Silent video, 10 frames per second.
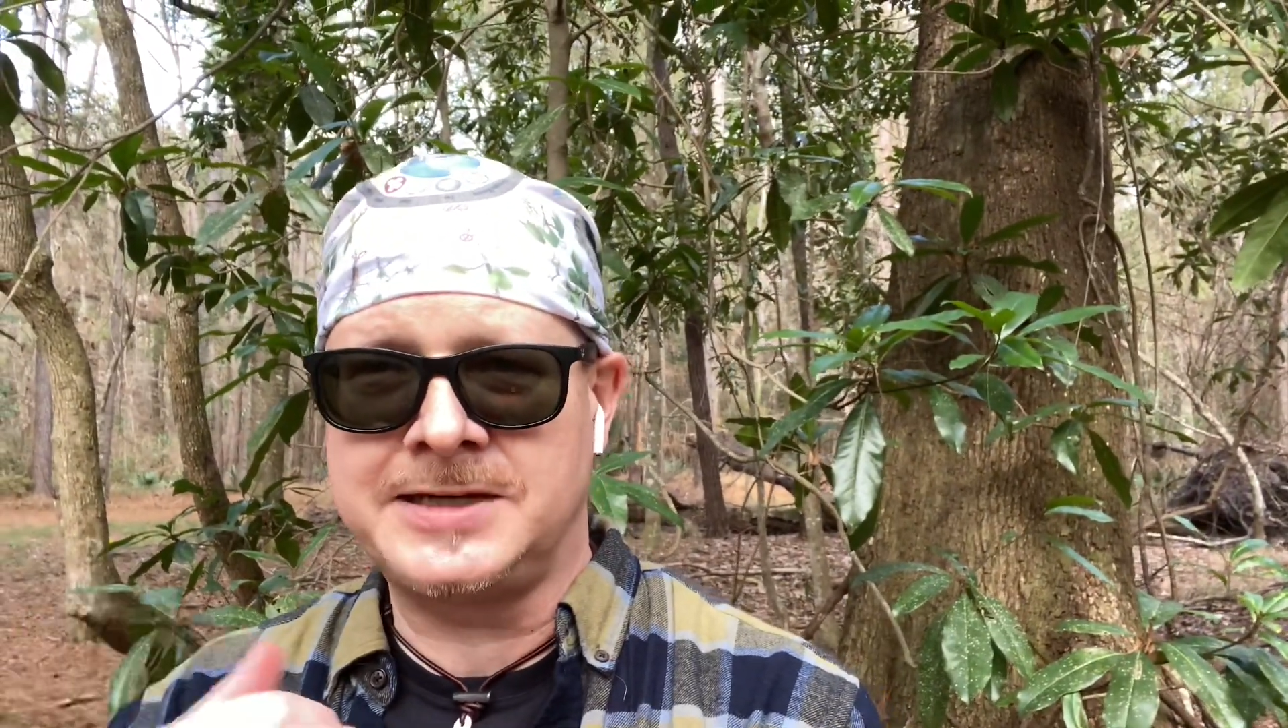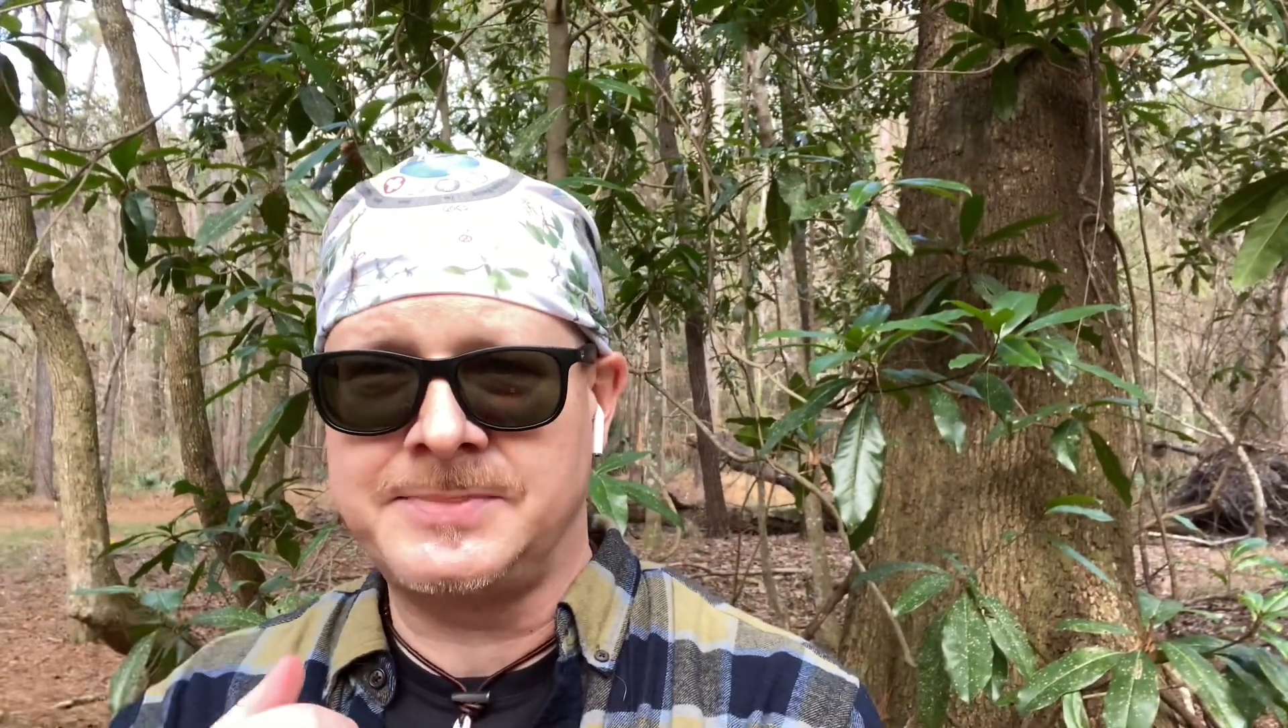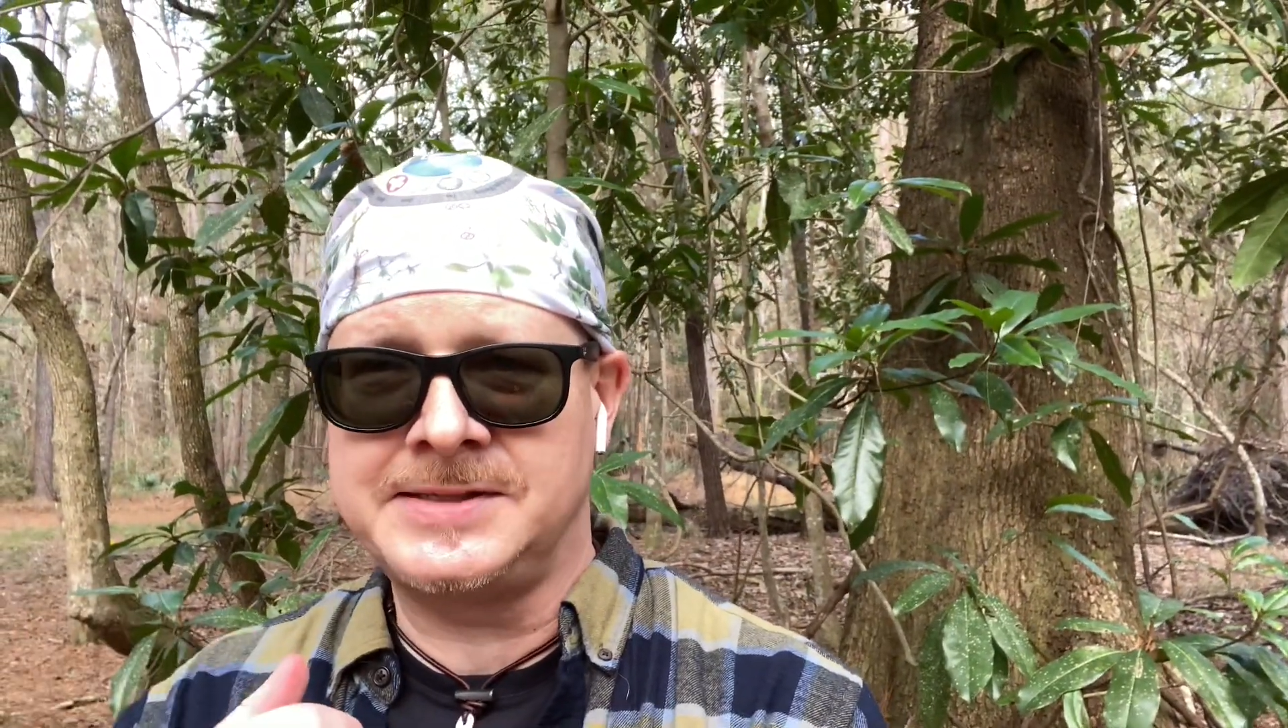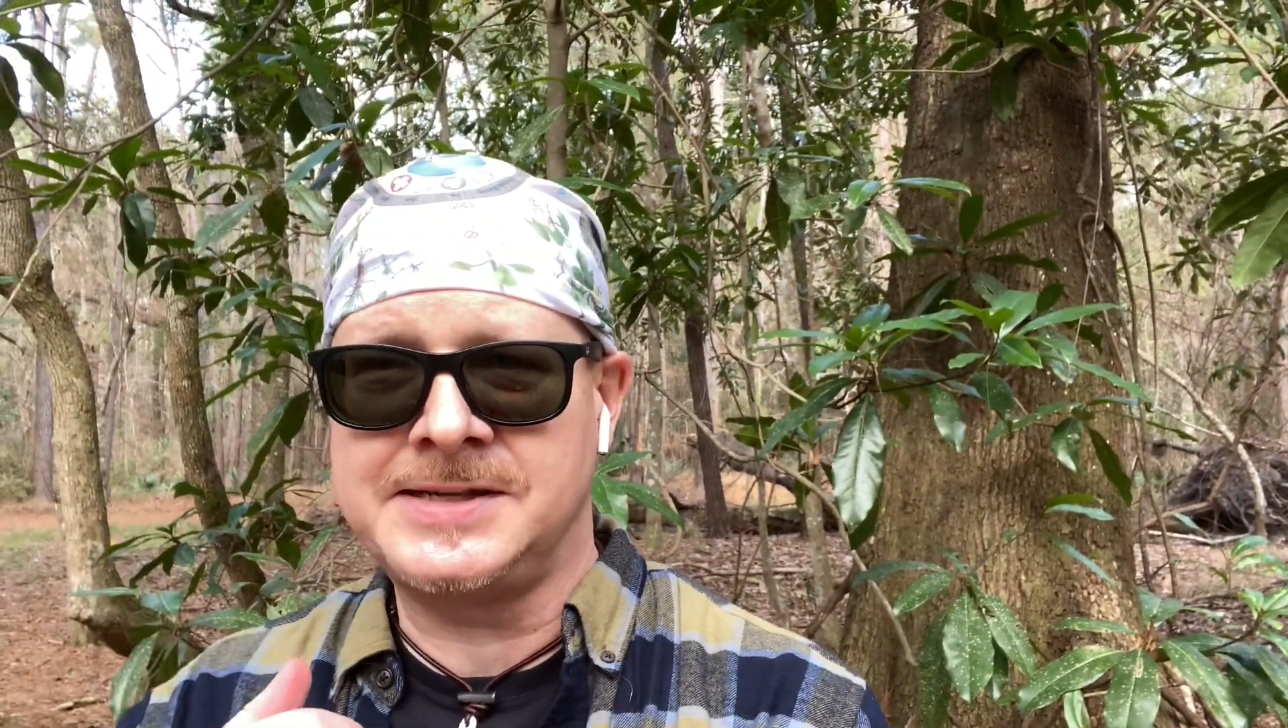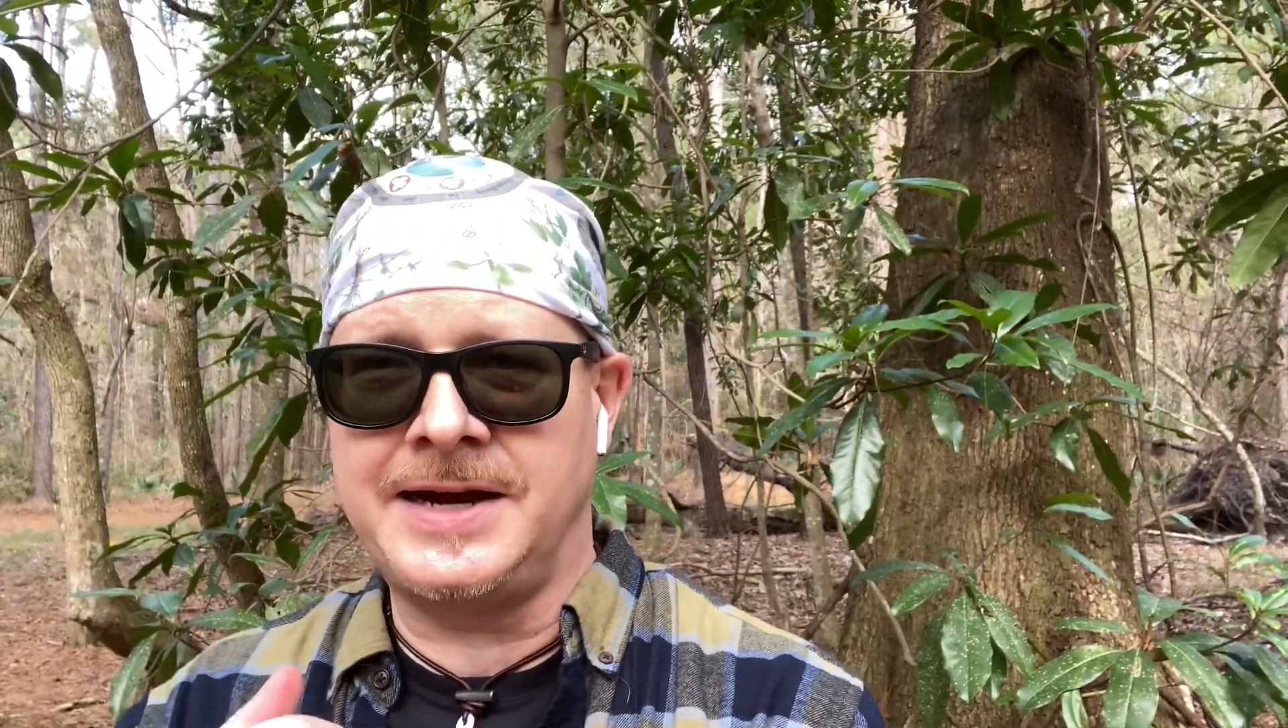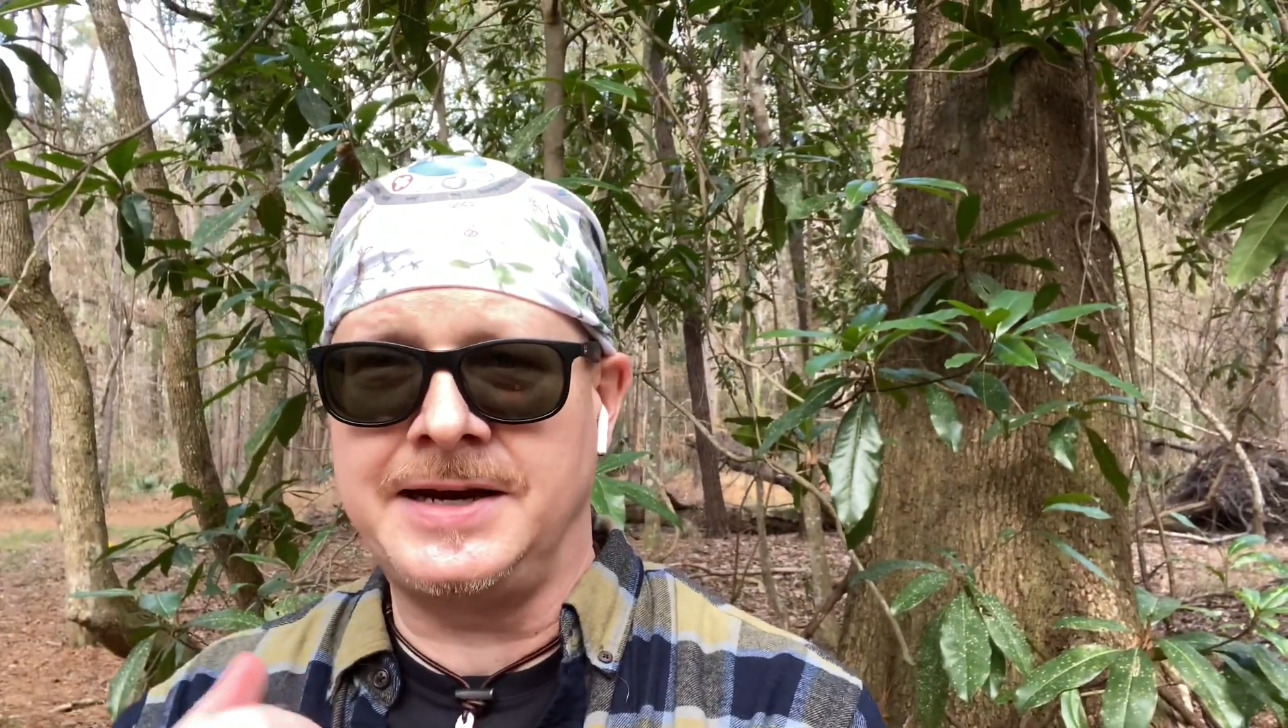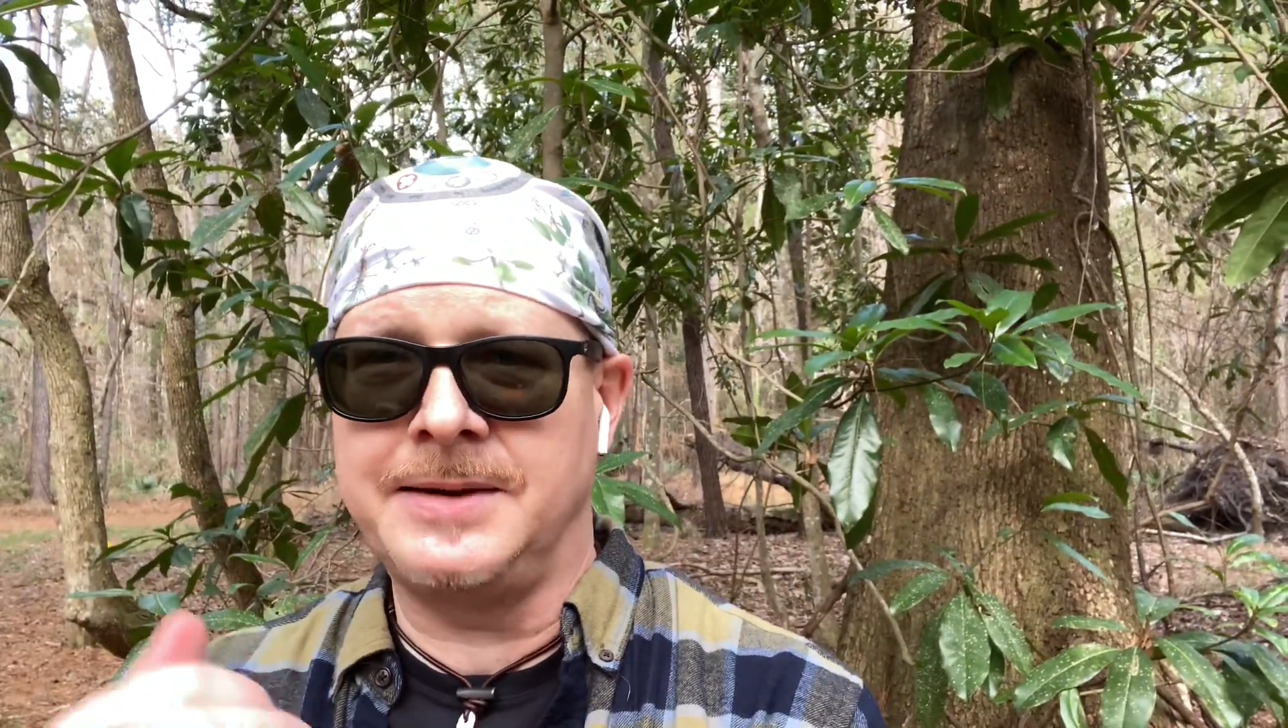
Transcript: to my site.